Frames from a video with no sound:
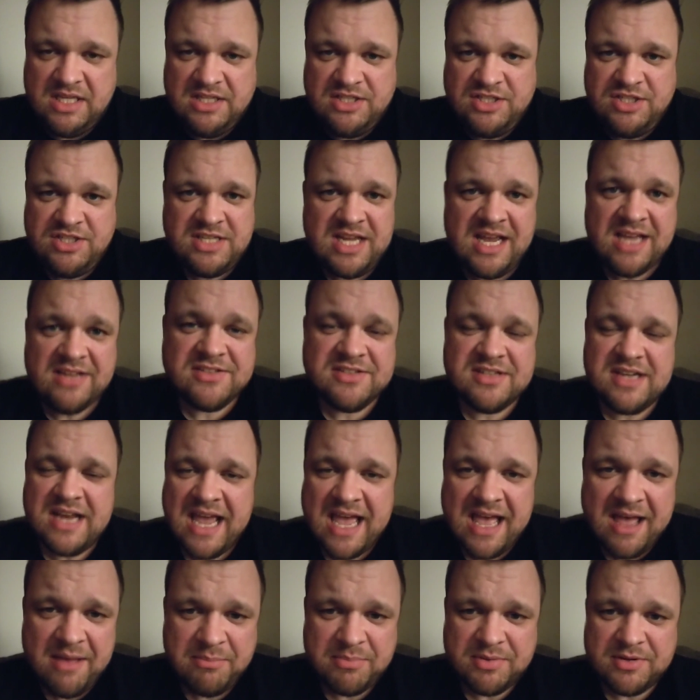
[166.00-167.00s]
It just hasn't
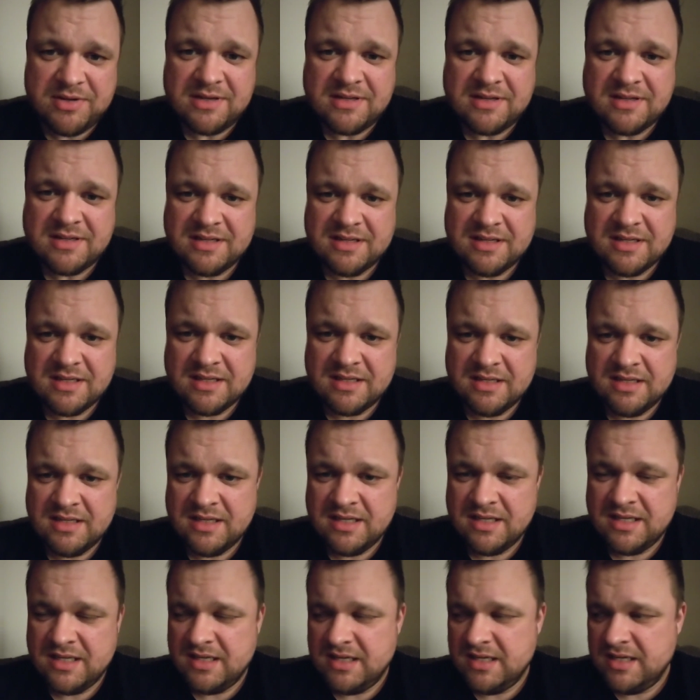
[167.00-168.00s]
happened.
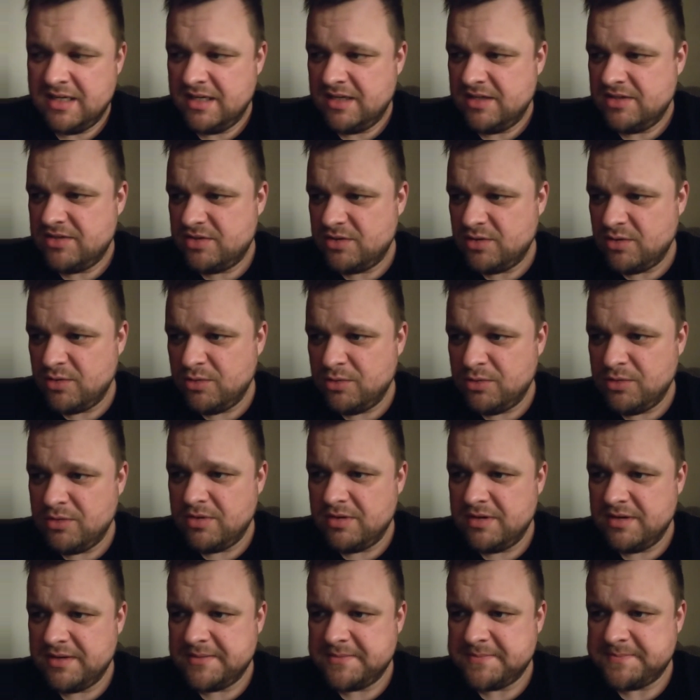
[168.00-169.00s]

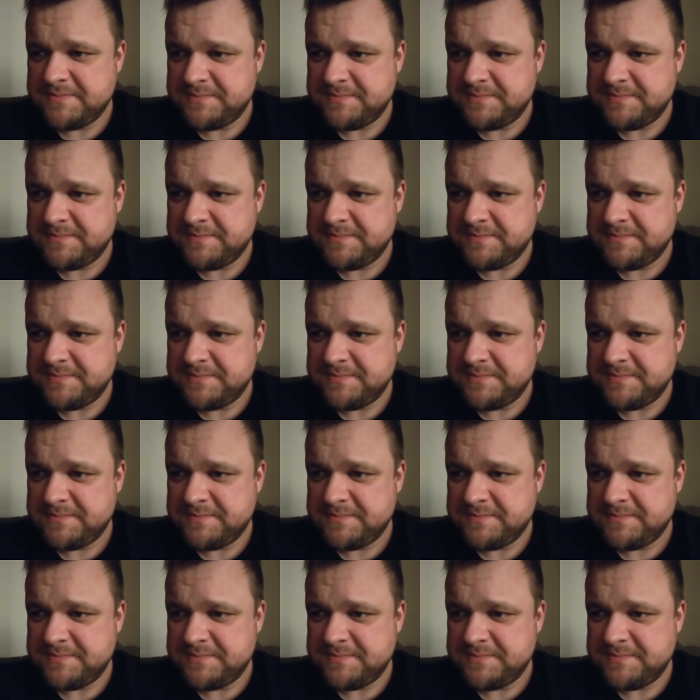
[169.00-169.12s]
So,